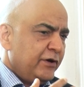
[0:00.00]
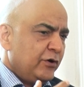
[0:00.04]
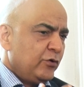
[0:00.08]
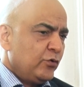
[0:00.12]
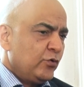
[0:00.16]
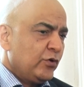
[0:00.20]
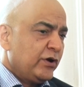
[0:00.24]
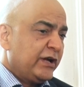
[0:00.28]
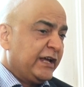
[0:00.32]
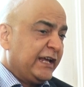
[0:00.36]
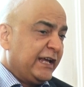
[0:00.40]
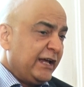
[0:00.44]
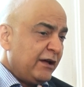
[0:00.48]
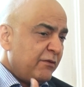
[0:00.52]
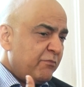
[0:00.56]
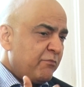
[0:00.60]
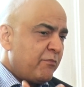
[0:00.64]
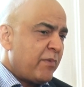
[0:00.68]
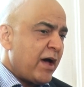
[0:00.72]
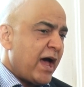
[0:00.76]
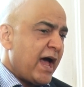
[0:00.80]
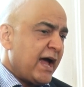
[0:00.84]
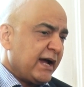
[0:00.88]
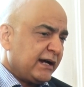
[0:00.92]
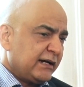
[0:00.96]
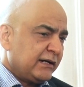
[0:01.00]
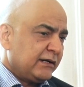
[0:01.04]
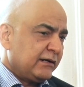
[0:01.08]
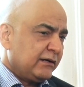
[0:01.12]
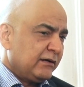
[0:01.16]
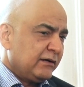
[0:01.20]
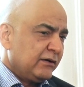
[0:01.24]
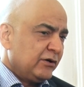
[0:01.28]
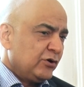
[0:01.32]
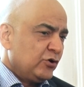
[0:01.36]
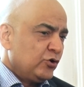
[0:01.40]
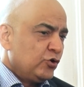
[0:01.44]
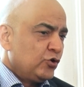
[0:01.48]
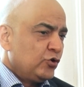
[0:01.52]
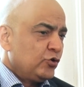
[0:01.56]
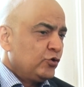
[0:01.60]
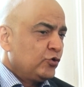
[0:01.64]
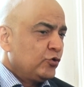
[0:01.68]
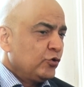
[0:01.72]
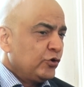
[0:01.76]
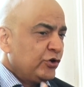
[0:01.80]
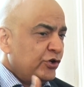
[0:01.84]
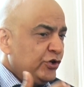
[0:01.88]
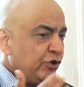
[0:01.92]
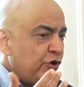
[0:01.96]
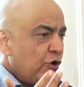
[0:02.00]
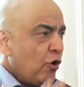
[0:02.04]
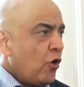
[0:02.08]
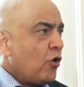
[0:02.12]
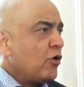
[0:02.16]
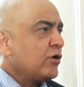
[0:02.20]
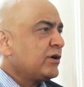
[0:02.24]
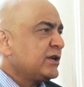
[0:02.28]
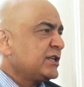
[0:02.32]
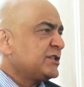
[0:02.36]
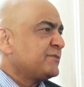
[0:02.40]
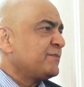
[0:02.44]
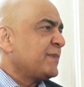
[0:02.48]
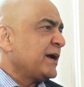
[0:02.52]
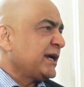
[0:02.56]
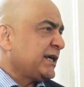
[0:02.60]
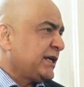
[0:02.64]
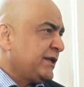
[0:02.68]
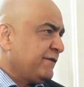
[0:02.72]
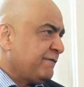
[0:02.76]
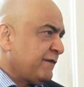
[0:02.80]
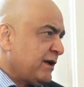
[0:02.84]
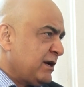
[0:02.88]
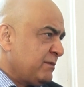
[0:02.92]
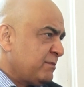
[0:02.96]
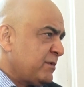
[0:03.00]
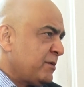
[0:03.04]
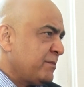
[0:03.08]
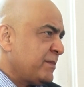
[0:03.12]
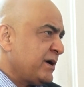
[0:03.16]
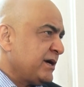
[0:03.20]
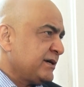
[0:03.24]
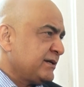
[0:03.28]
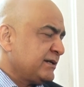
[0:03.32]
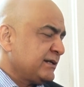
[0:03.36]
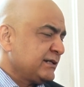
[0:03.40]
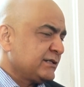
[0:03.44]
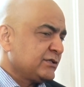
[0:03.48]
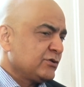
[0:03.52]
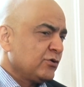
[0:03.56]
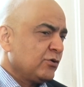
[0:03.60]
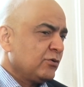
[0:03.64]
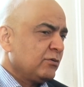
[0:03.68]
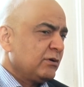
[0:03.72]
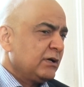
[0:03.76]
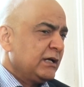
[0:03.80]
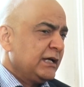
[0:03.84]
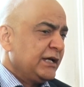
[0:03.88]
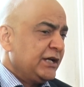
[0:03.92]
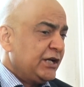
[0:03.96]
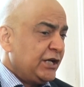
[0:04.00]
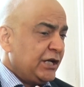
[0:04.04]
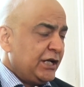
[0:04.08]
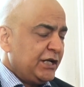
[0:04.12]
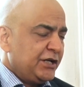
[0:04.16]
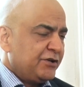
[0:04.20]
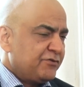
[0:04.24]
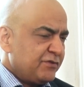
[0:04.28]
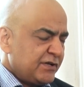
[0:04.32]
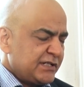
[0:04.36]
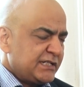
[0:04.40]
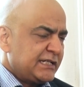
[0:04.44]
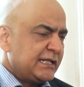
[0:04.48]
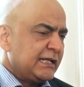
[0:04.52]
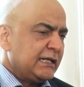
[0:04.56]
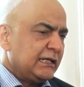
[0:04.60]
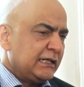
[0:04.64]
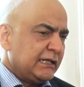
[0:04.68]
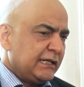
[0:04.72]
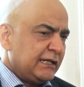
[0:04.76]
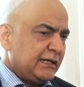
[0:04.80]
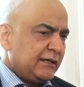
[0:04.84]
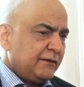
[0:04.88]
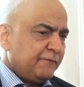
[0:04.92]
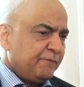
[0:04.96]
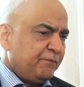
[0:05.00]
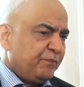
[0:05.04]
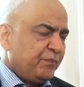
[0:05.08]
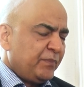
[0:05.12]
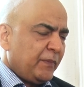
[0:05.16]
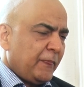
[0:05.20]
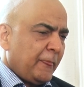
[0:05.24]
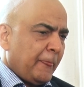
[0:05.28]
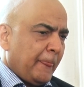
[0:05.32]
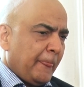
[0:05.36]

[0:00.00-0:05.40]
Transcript: we are going to give back to your respective alma mater. So interestingly,